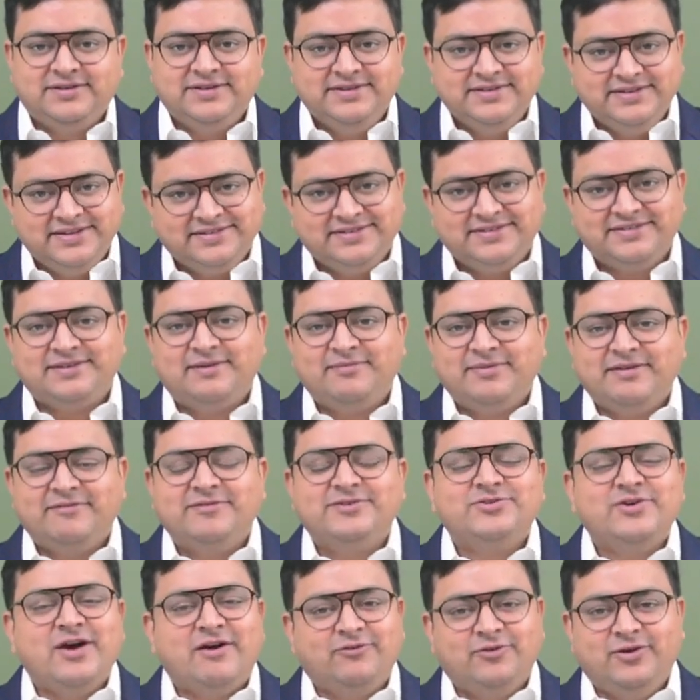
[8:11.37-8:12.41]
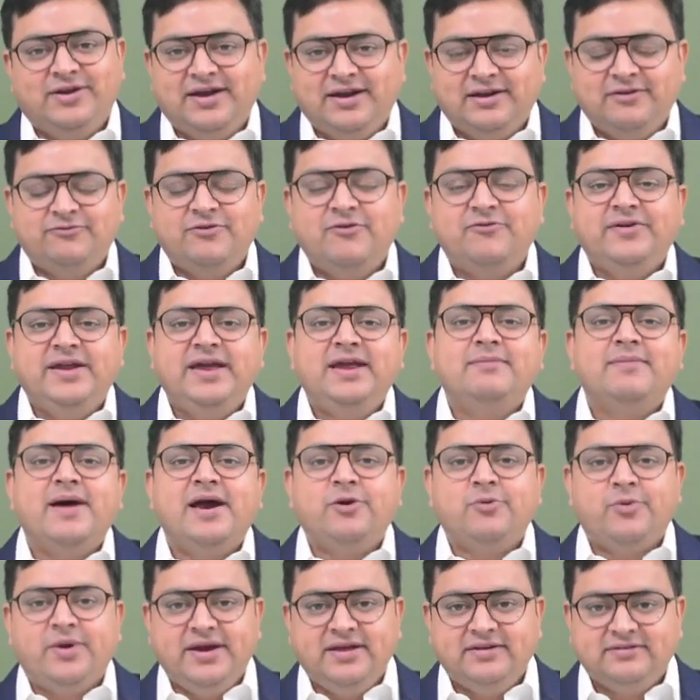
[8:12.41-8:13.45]
This is something which you have to learn. 15 by
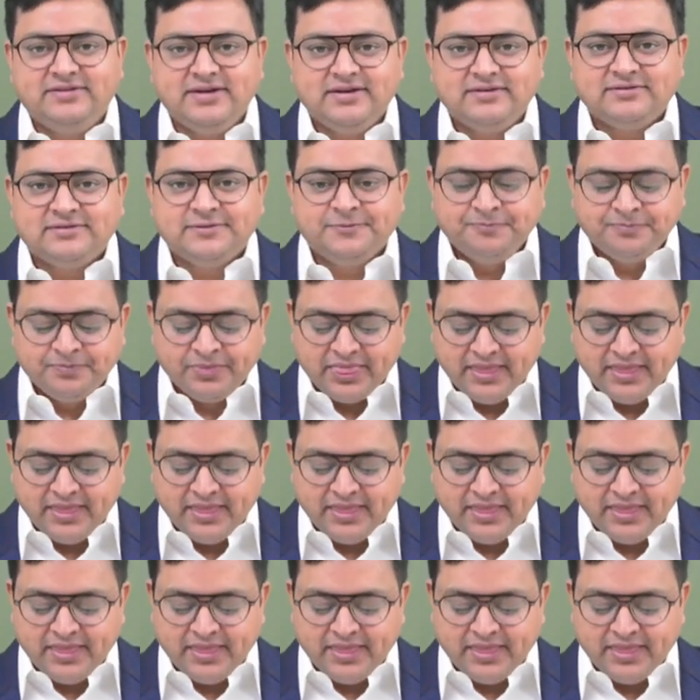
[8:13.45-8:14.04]
26